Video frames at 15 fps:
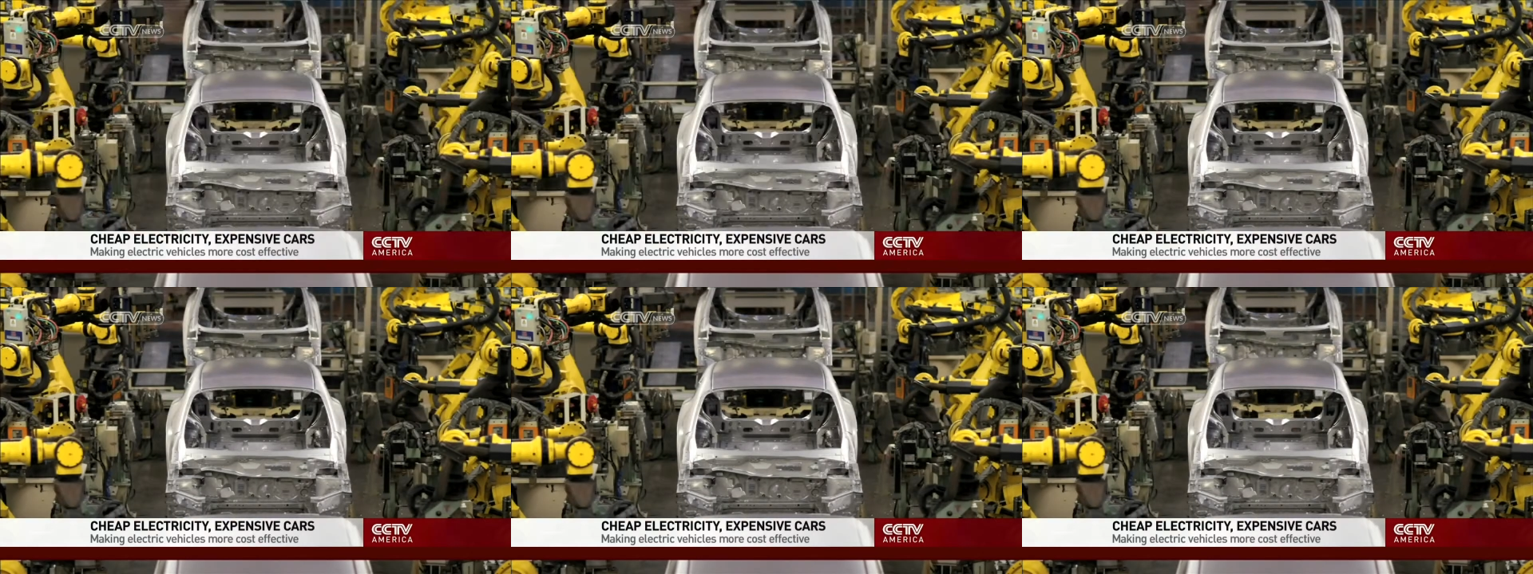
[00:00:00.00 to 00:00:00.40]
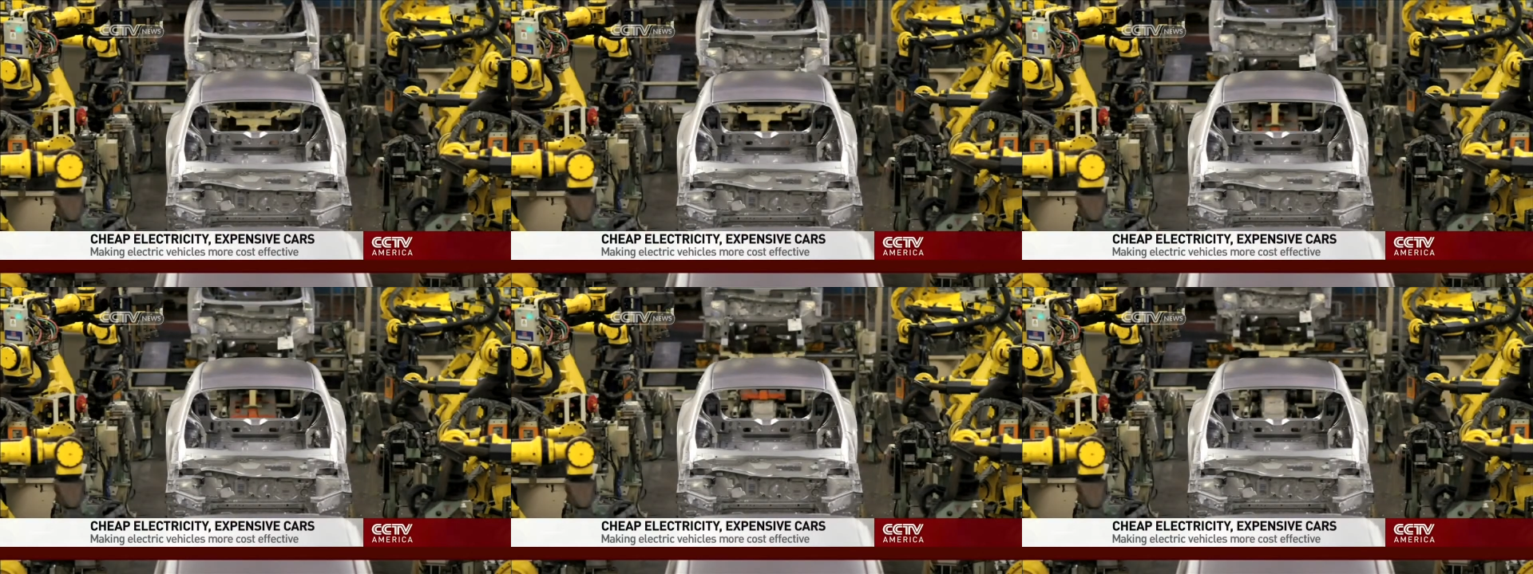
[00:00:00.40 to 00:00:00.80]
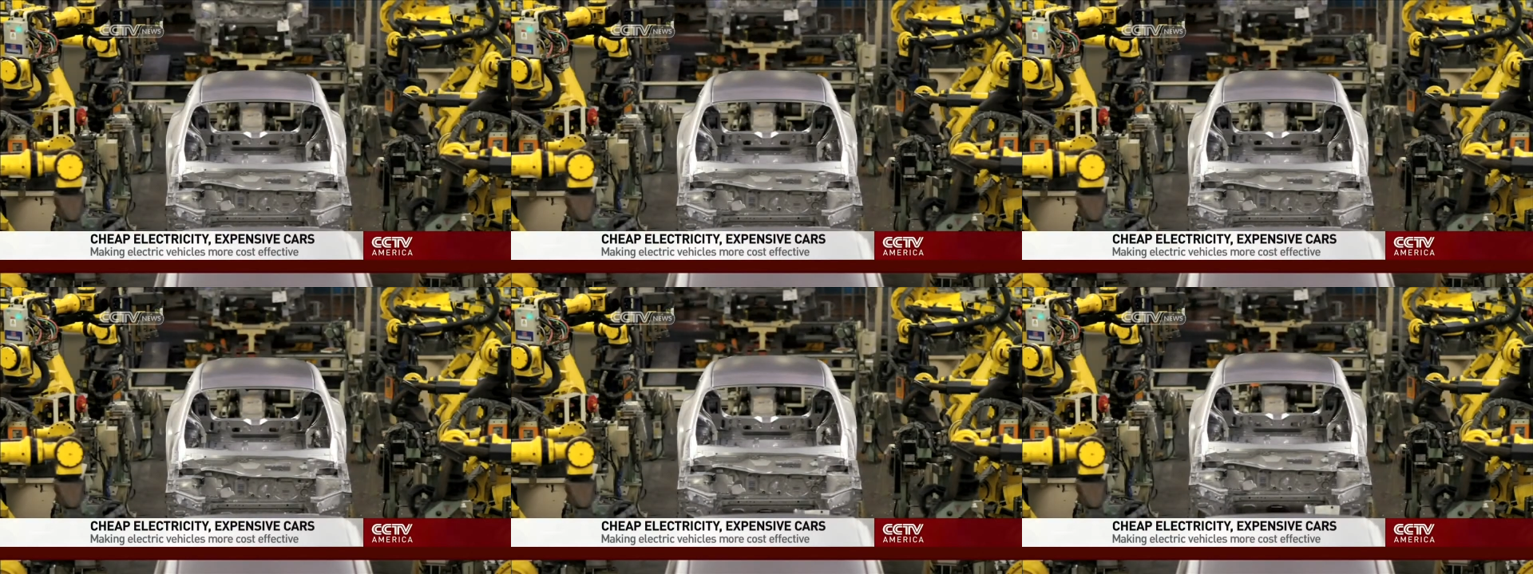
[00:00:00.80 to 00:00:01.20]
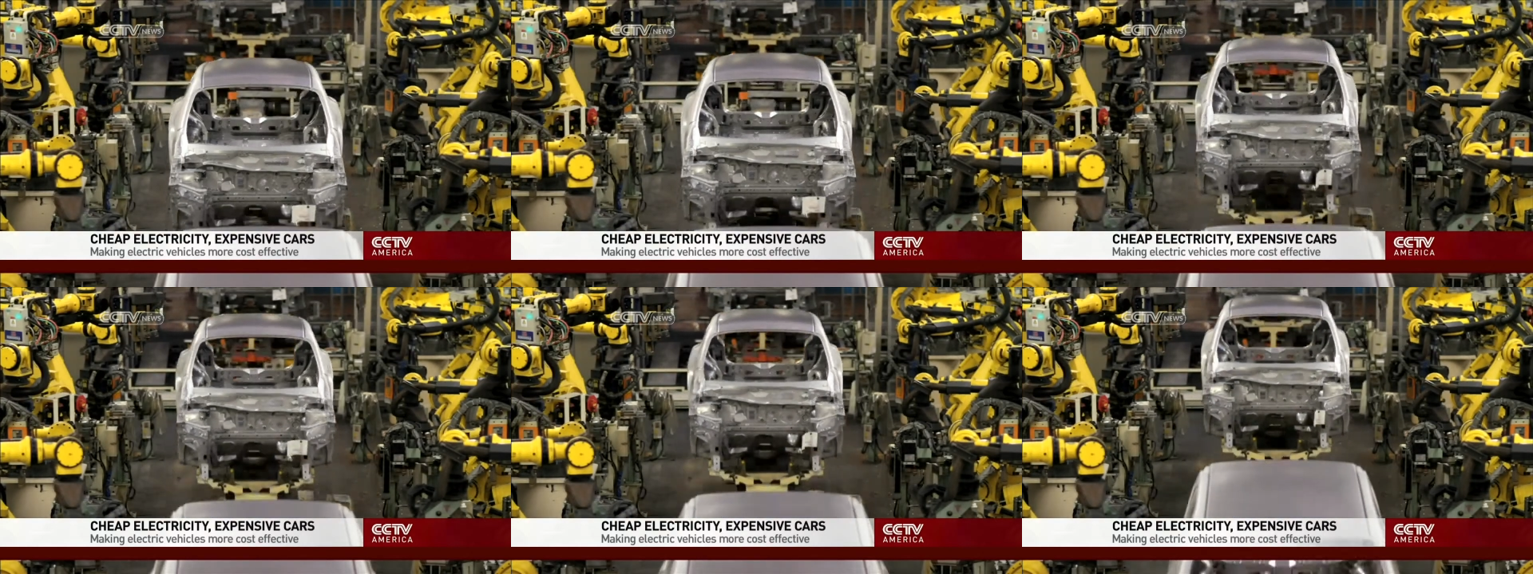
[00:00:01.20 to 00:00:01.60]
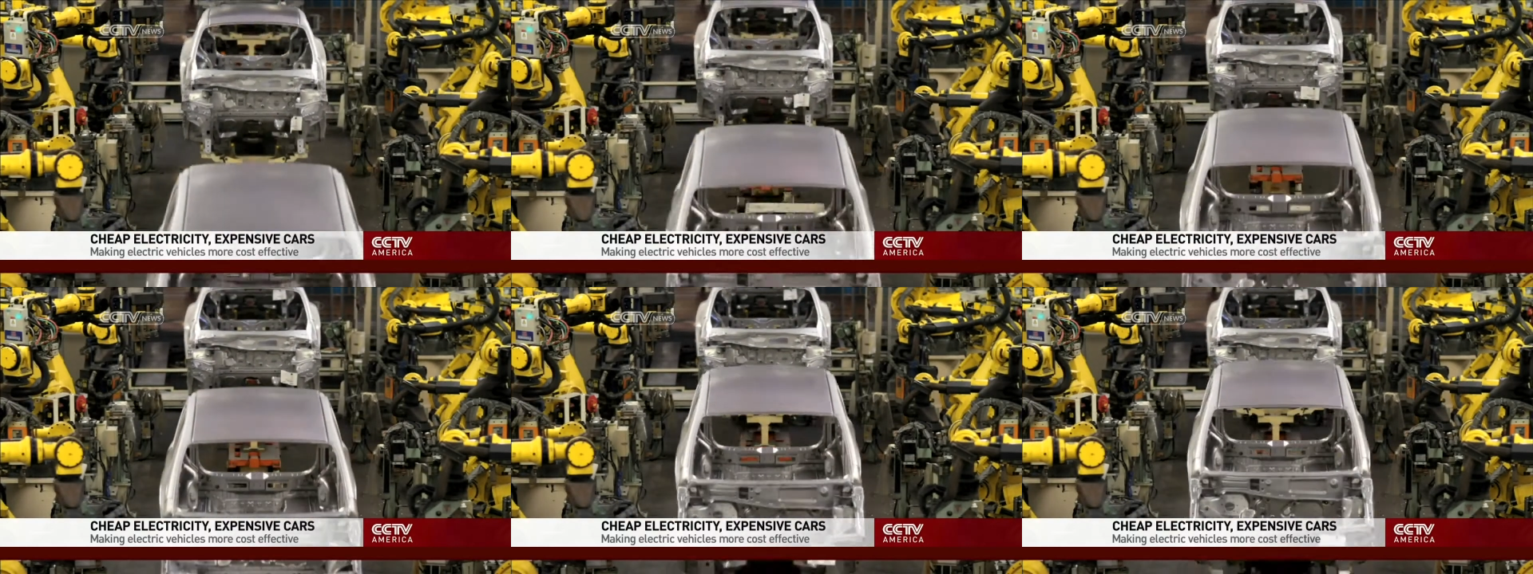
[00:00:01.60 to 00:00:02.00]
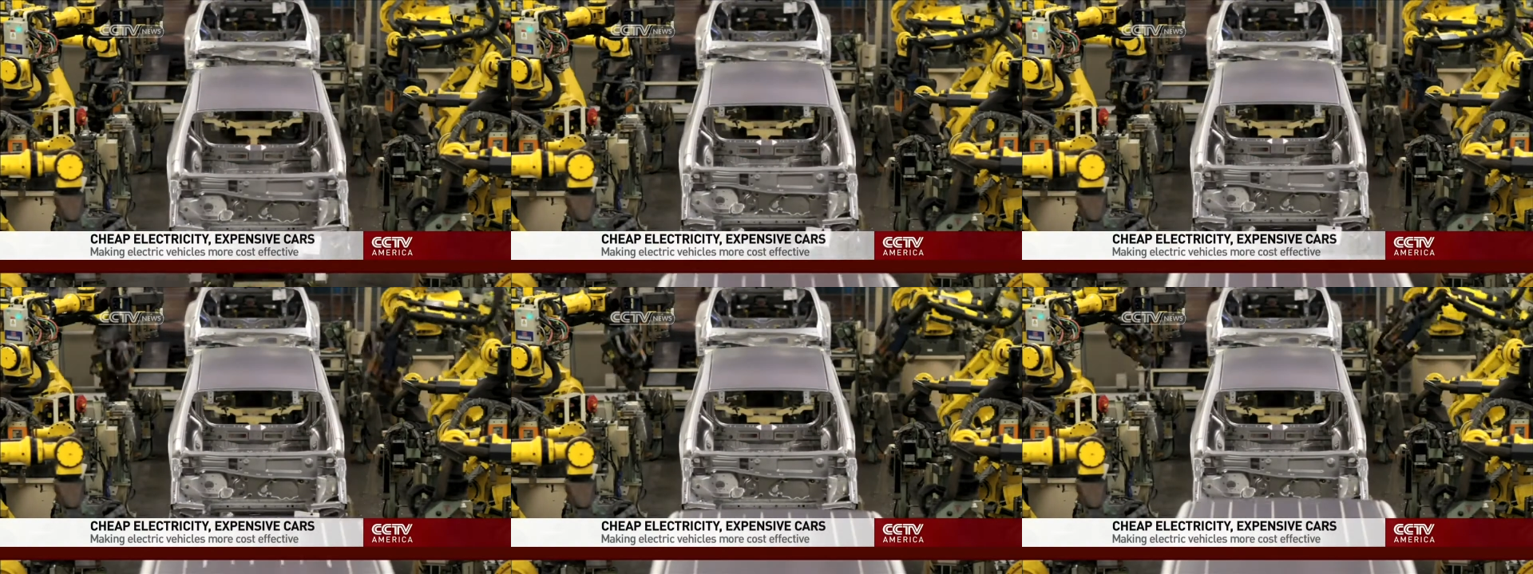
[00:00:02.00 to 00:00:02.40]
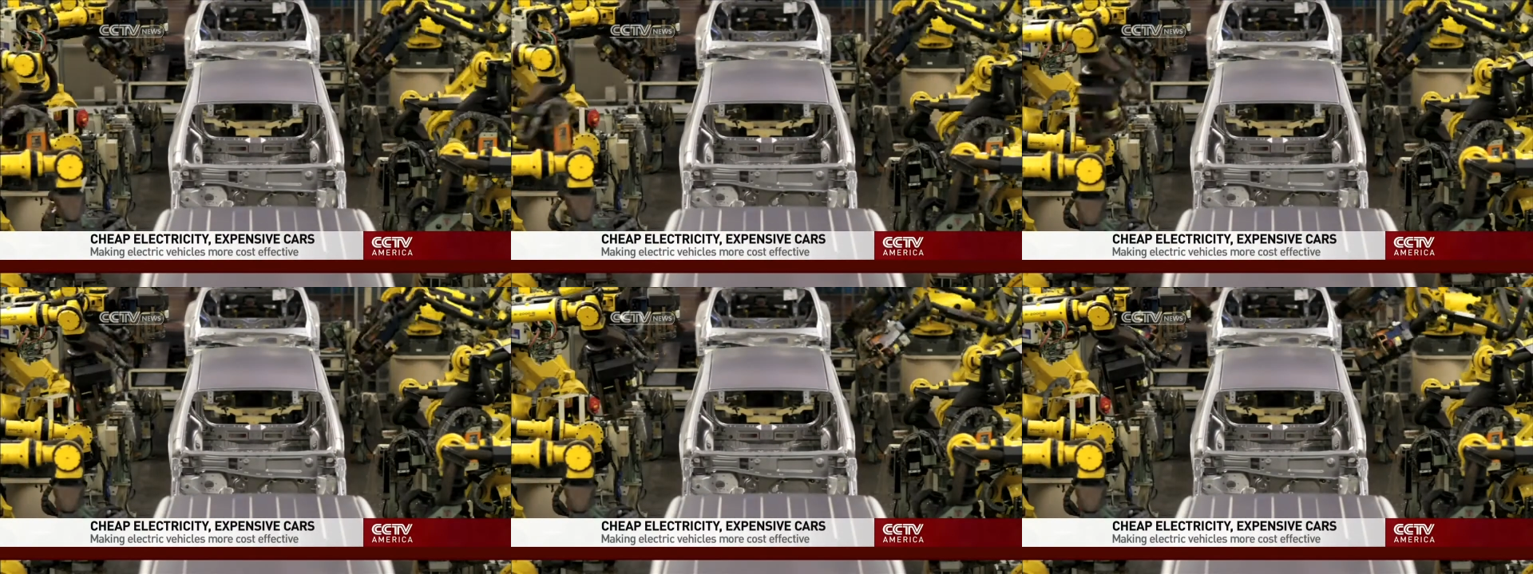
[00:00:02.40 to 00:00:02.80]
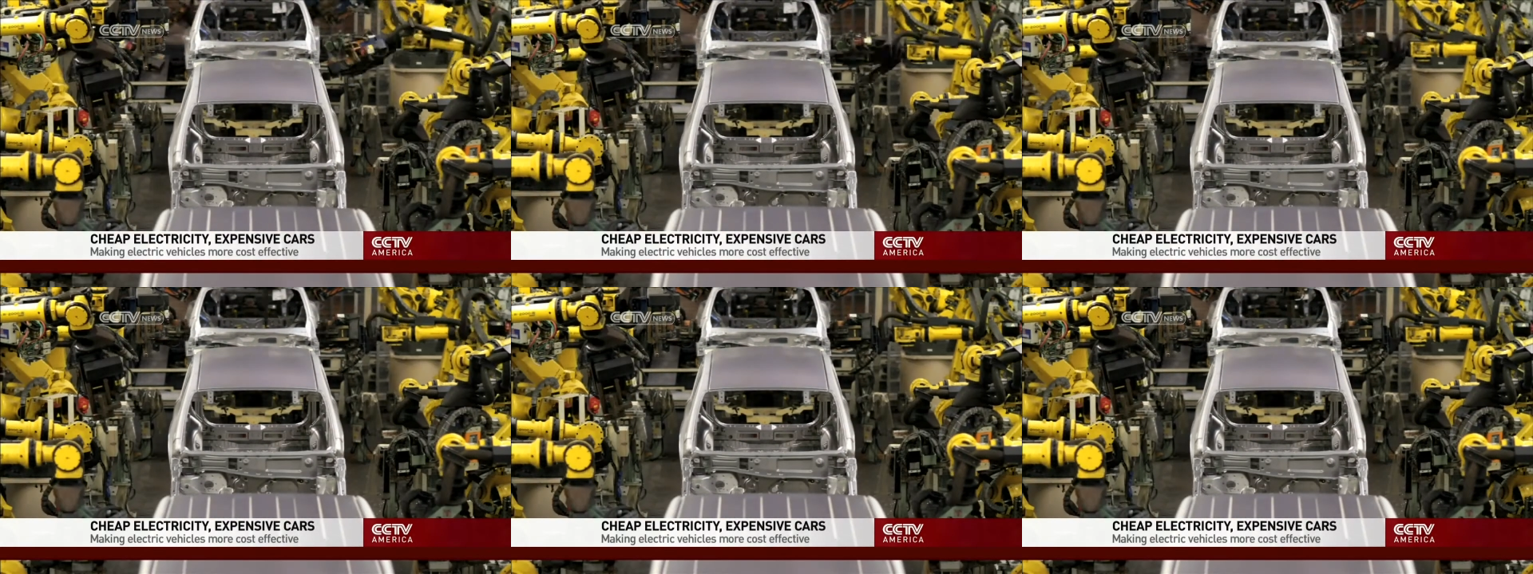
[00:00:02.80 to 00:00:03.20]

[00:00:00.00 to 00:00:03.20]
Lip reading: [unreadable: no face in view]